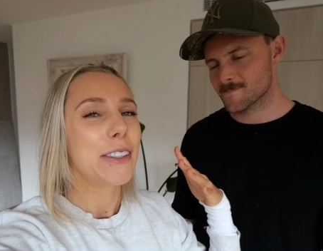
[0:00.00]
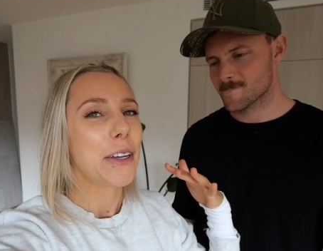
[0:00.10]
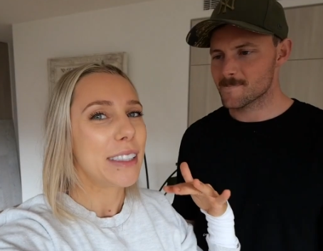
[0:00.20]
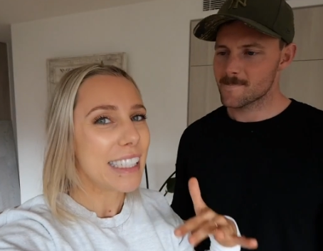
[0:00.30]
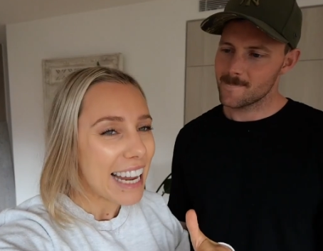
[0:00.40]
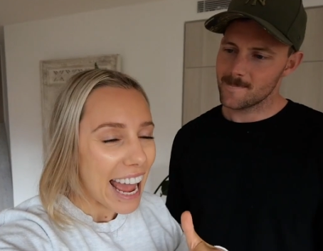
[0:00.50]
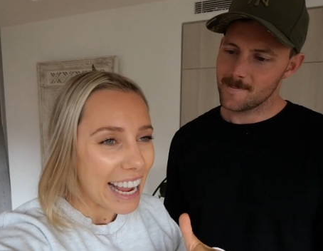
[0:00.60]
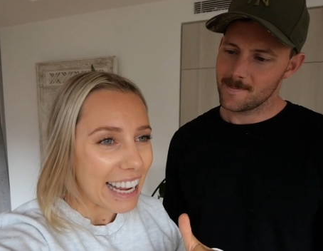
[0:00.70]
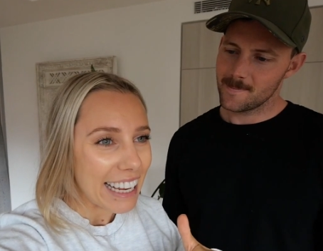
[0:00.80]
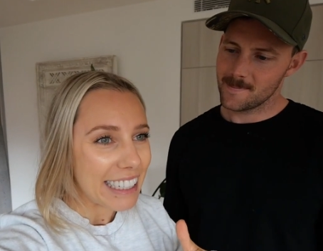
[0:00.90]
Speaker 1: So
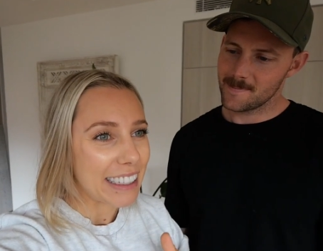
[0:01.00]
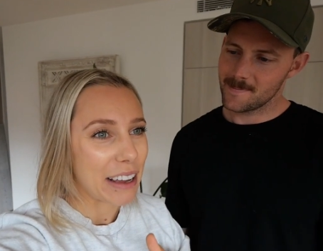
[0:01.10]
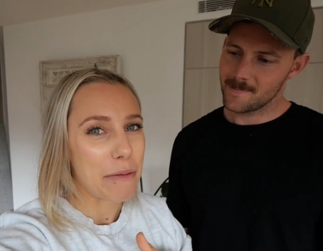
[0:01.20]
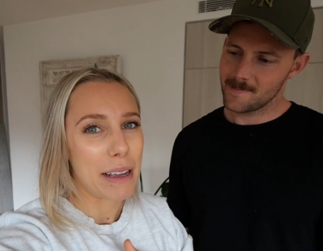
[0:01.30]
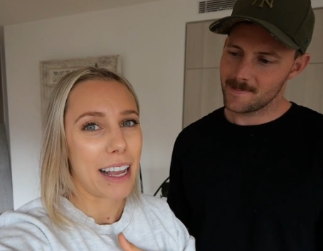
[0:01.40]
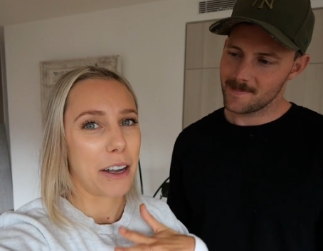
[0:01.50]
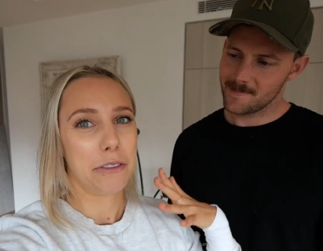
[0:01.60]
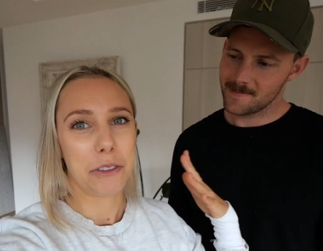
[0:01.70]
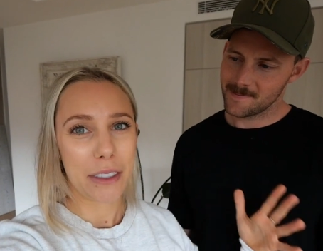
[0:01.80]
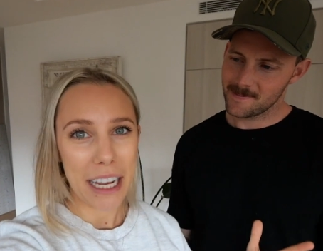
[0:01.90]
today is gonna be like a
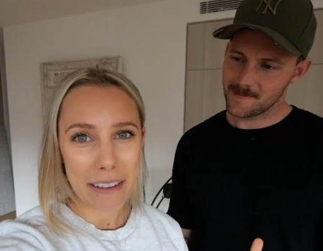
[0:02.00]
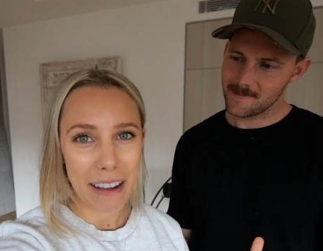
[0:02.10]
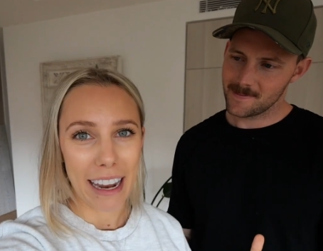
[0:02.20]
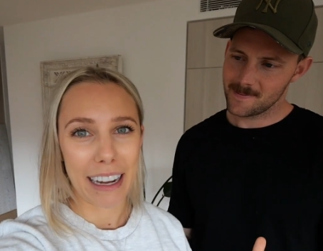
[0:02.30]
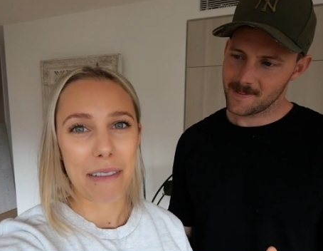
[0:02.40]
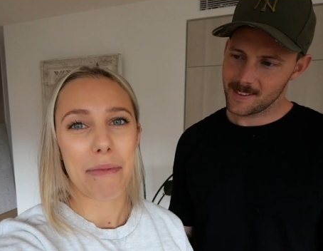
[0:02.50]
full day of eating,